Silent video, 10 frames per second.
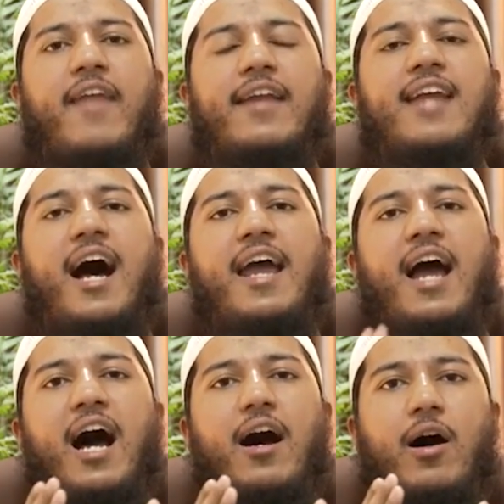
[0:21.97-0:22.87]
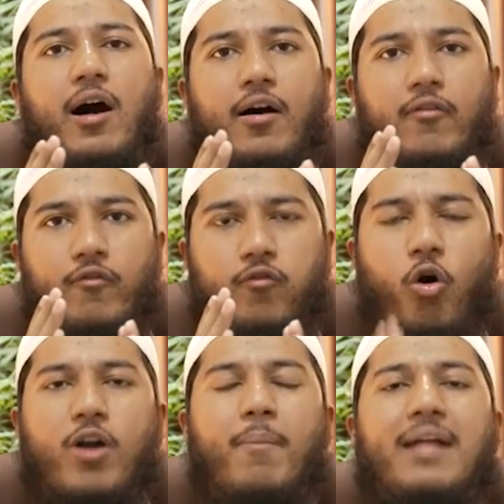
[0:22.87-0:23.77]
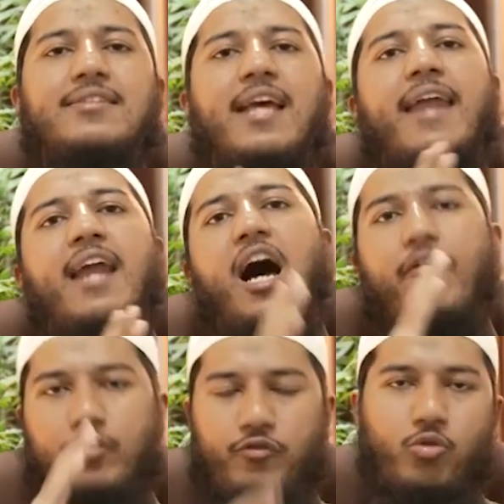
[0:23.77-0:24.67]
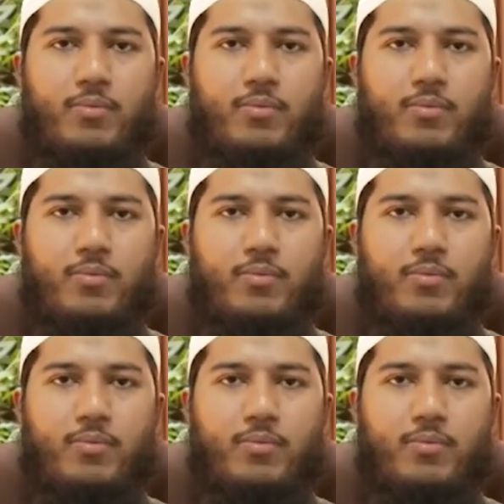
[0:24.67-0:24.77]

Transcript: that die 4 months and after 4